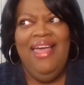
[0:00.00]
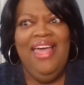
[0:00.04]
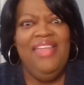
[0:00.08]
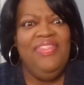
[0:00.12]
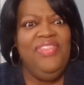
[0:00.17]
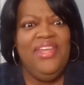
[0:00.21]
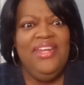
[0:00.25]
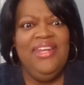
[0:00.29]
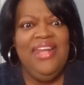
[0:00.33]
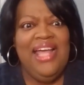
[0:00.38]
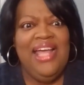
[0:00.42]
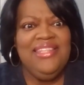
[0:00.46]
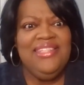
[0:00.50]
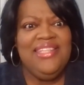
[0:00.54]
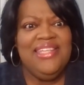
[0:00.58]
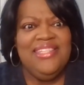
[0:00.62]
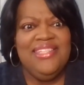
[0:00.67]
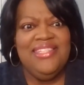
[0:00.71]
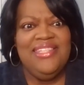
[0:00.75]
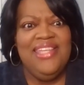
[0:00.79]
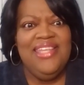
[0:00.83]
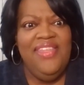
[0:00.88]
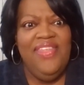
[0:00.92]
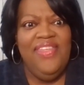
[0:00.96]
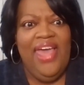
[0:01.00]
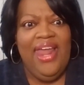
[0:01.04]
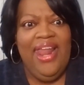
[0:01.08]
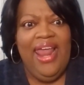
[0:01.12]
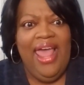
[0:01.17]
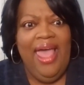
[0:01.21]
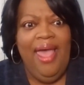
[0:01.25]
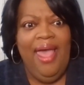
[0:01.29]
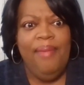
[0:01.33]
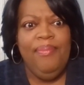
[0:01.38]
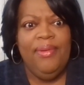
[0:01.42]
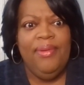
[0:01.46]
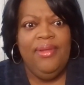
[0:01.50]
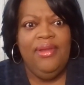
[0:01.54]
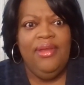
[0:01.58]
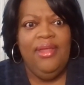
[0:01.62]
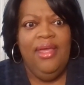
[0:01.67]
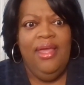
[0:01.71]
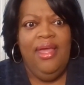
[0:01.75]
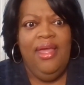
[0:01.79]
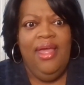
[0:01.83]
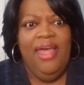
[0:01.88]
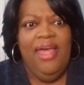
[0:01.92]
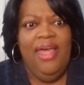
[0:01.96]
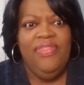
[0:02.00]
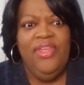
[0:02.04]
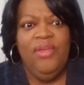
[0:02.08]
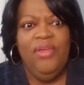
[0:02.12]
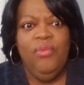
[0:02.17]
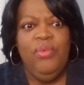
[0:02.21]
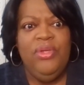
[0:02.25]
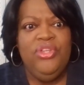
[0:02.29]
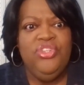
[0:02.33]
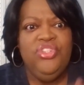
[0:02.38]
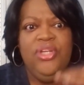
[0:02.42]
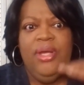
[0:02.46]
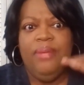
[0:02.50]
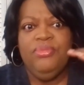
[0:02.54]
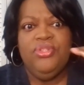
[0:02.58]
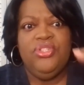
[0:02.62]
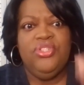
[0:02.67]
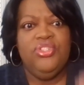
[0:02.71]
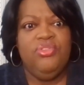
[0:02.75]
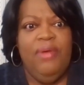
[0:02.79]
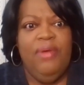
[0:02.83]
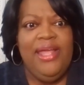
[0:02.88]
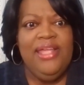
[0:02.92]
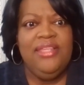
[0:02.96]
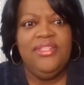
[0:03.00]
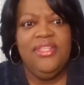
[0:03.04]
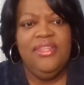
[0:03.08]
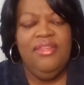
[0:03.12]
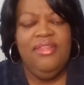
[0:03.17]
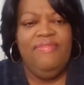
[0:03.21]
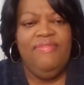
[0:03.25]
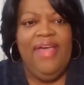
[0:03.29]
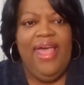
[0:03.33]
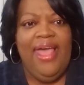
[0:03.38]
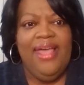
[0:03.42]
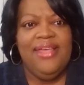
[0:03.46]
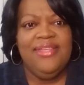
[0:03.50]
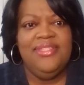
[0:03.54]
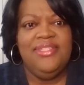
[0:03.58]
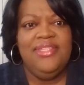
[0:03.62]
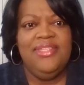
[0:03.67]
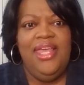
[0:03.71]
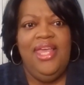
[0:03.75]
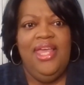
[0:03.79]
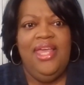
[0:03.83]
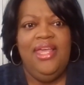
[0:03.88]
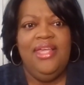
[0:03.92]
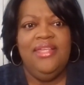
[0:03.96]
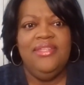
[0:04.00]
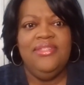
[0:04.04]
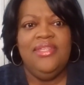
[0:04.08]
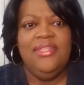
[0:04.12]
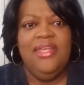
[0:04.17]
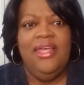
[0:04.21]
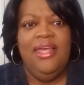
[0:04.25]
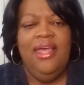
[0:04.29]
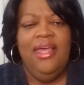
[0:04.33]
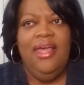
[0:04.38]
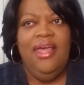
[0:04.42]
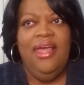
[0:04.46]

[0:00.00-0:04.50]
And then not to see that happen. And then we jump straight to the vaccines.